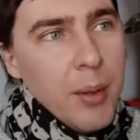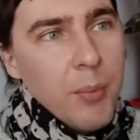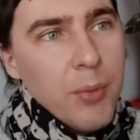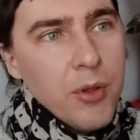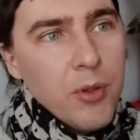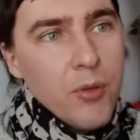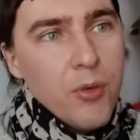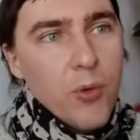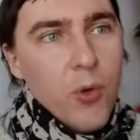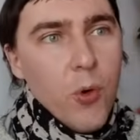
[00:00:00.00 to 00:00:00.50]
But
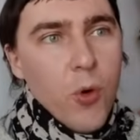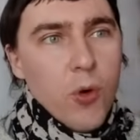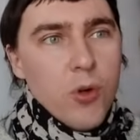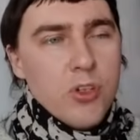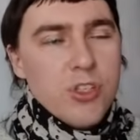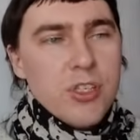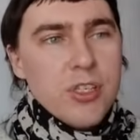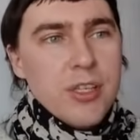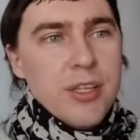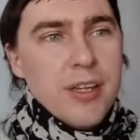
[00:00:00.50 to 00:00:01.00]
of
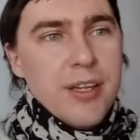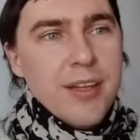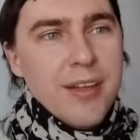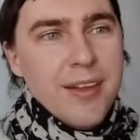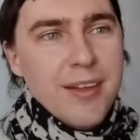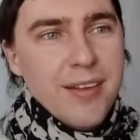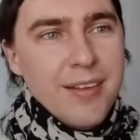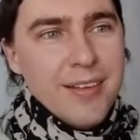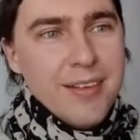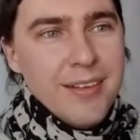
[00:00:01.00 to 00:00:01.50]
course,
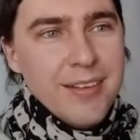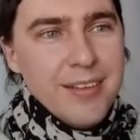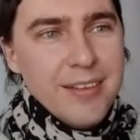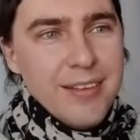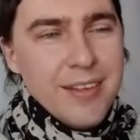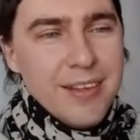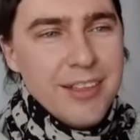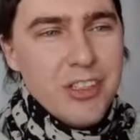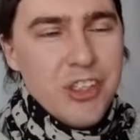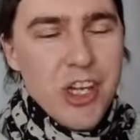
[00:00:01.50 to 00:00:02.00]
the
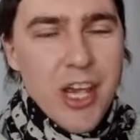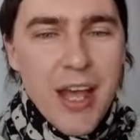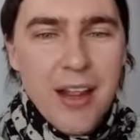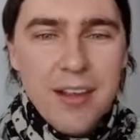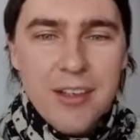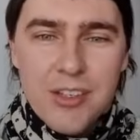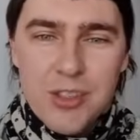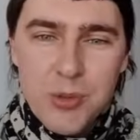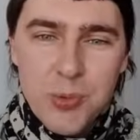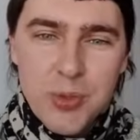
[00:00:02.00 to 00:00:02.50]

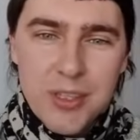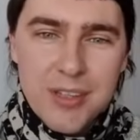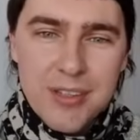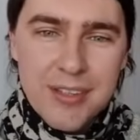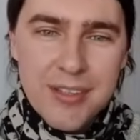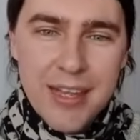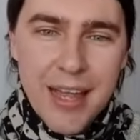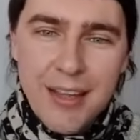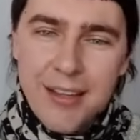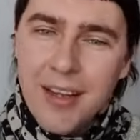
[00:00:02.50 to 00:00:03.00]
challenge
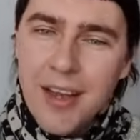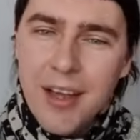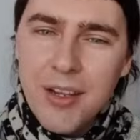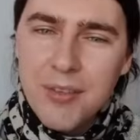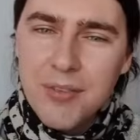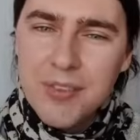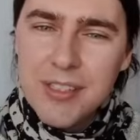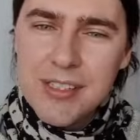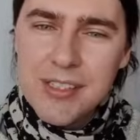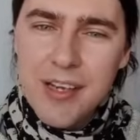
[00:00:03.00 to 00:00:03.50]
with that kind
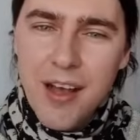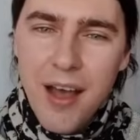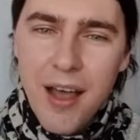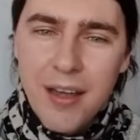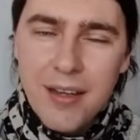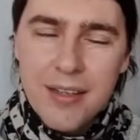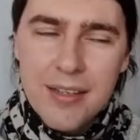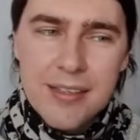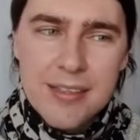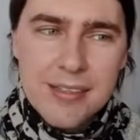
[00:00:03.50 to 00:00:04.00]
of
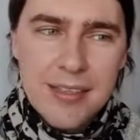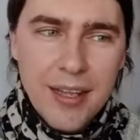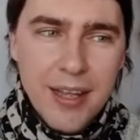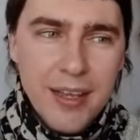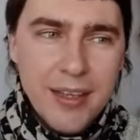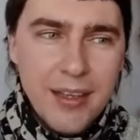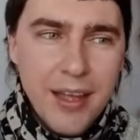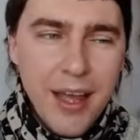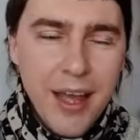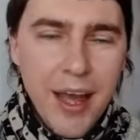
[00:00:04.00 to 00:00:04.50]
design is,
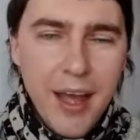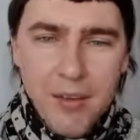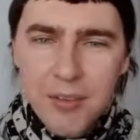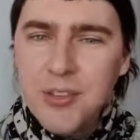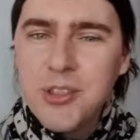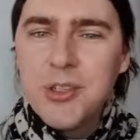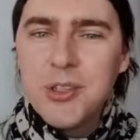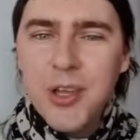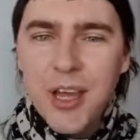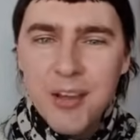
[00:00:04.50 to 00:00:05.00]
like,
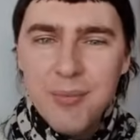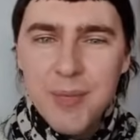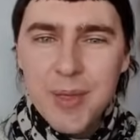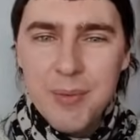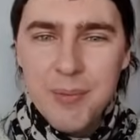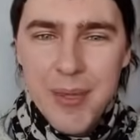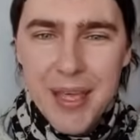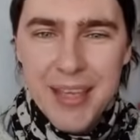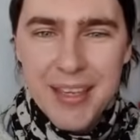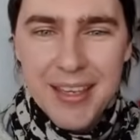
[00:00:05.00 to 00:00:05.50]
after you have
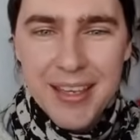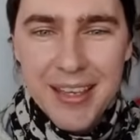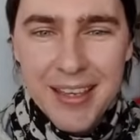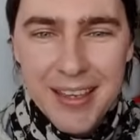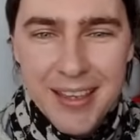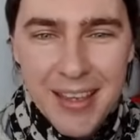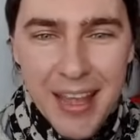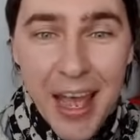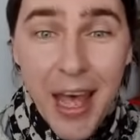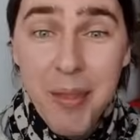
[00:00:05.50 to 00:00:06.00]
been
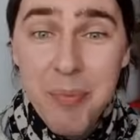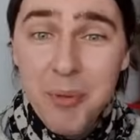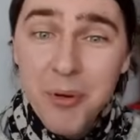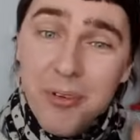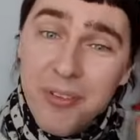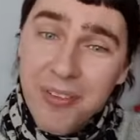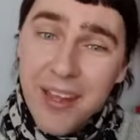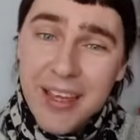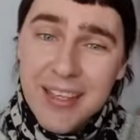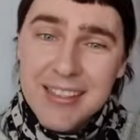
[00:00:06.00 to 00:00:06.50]
making and
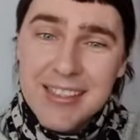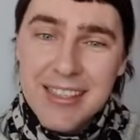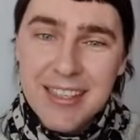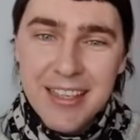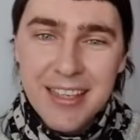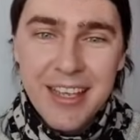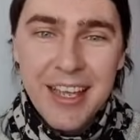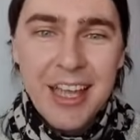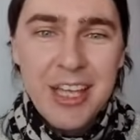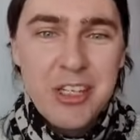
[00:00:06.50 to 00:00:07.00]

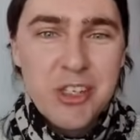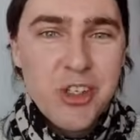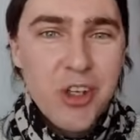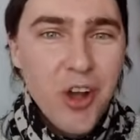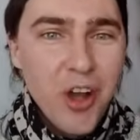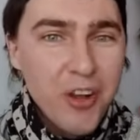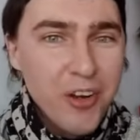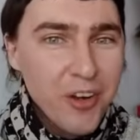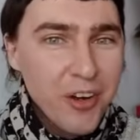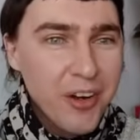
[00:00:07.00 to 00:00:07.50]
perfecting a
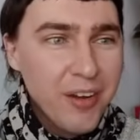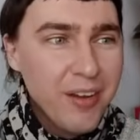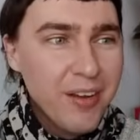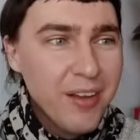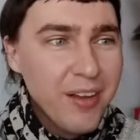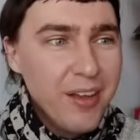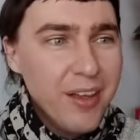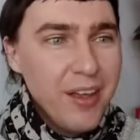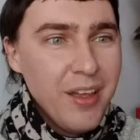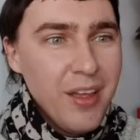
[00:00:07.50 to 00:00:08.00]
genre
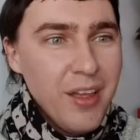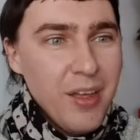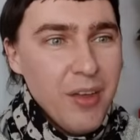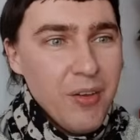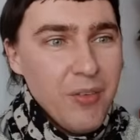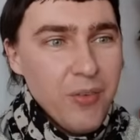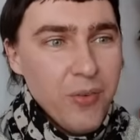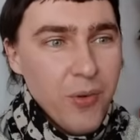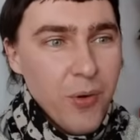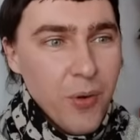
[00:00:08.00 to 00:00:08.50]

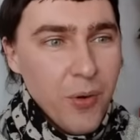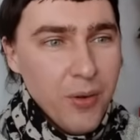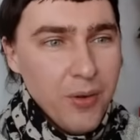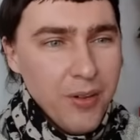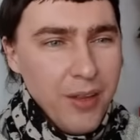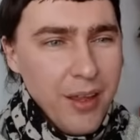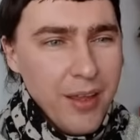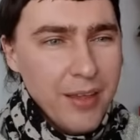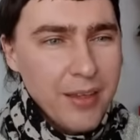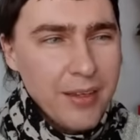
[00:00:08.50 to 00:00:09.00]
for,
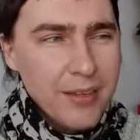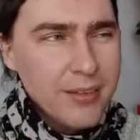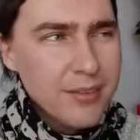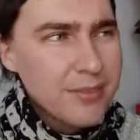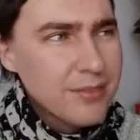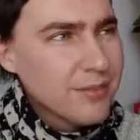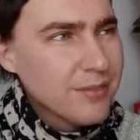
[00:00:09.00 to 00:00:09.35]
like,